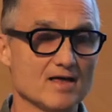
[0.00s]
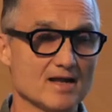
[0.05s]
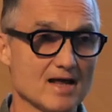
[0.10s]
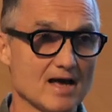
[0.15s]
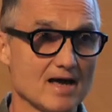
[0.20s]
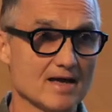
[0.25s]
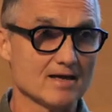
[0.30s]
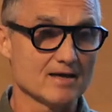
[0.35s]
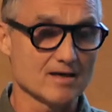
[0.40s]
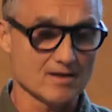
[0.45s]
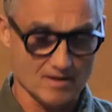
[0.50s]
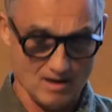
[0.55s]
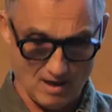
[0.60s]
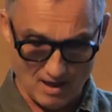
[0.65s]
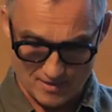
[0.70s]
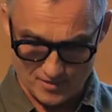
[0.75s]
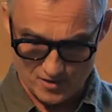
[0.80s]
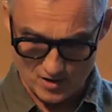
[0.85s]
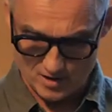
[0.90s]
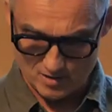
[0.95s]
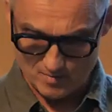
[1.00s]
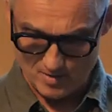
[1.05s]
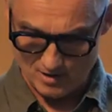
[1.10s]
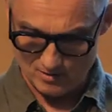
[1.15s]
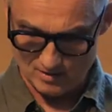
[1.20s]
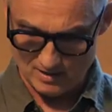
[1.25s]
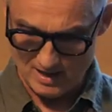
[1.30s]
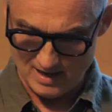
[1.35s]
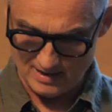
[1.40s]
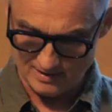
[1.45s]
that I, uh, I thought
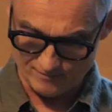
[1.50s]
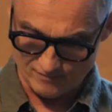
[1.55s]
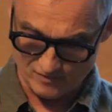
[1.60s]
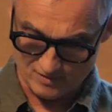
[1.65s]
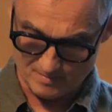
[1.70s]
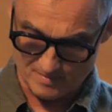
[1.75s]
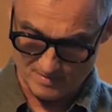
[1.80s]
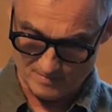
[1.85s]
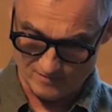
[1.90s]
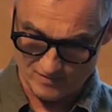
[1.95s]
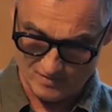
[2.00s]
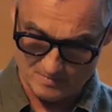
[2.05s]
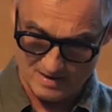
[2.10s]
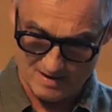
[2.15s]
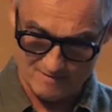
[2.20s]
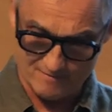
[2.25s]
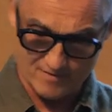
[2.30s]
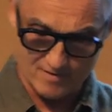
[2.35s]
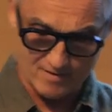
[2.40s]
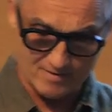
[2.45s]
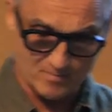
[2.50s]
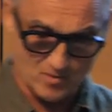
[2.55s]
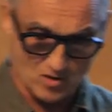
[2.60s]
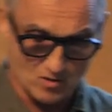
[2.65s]
about light from, from that very